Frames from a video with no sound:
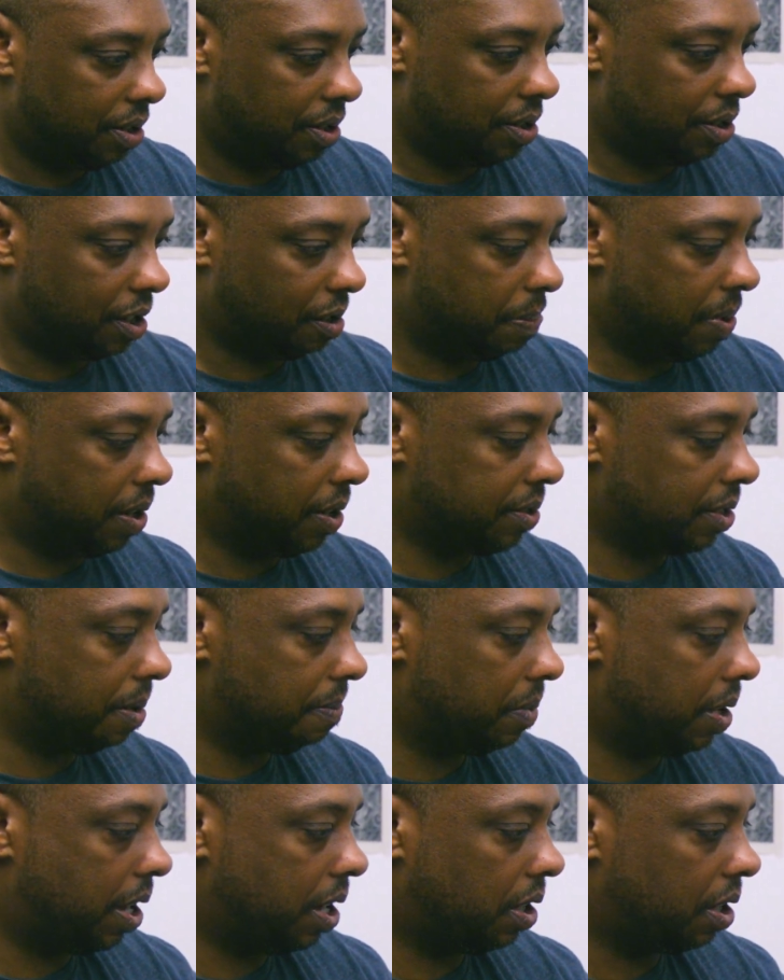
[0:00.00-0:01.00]
Just because
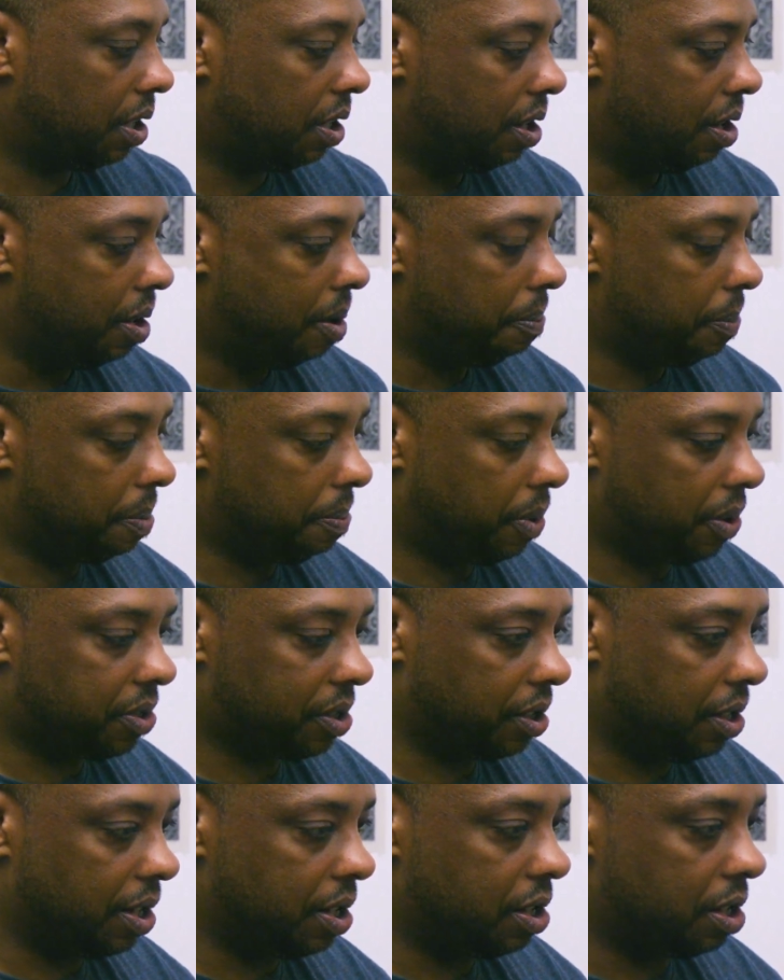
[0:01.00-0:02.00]
I'm like, but
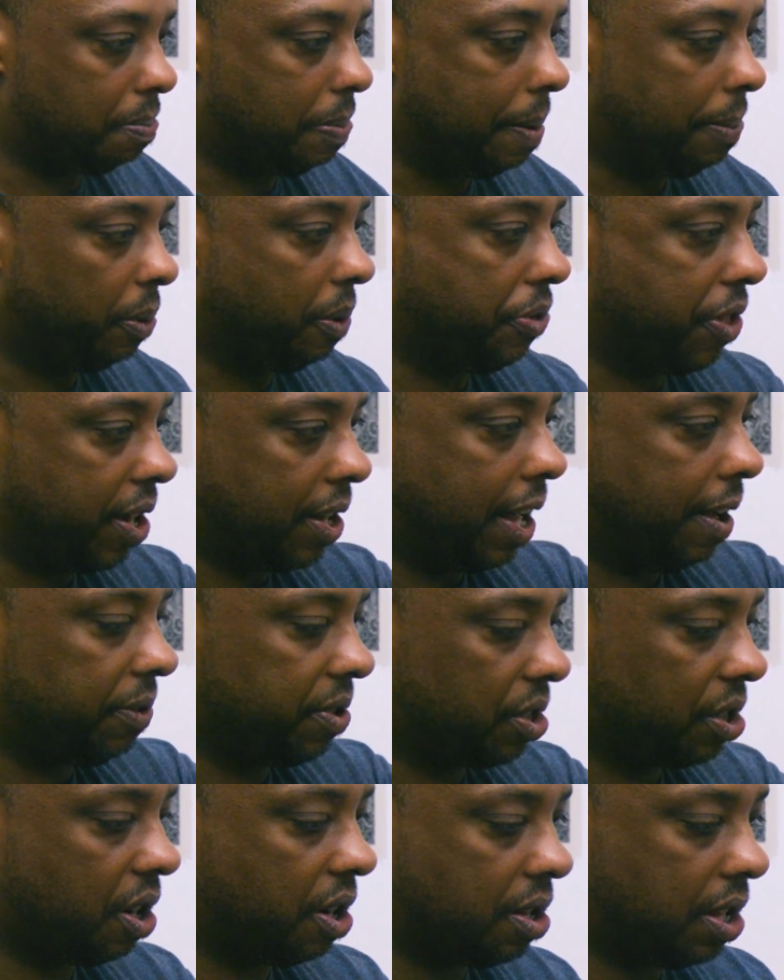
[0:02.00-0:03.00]
mostly people would think I would
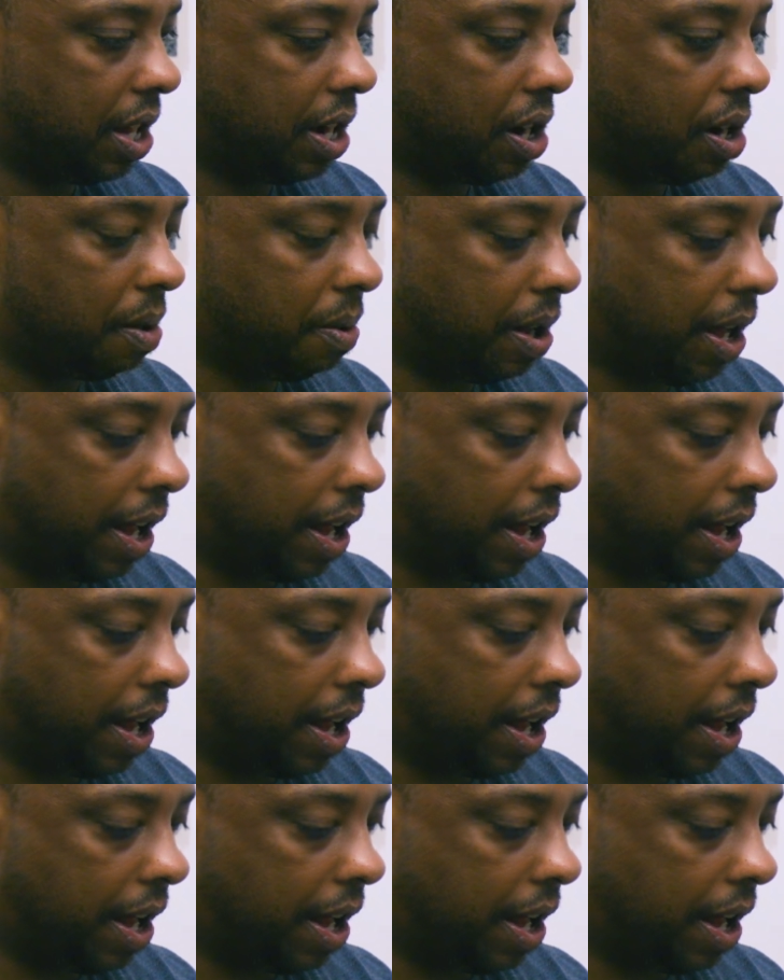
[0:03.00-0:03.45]
start there.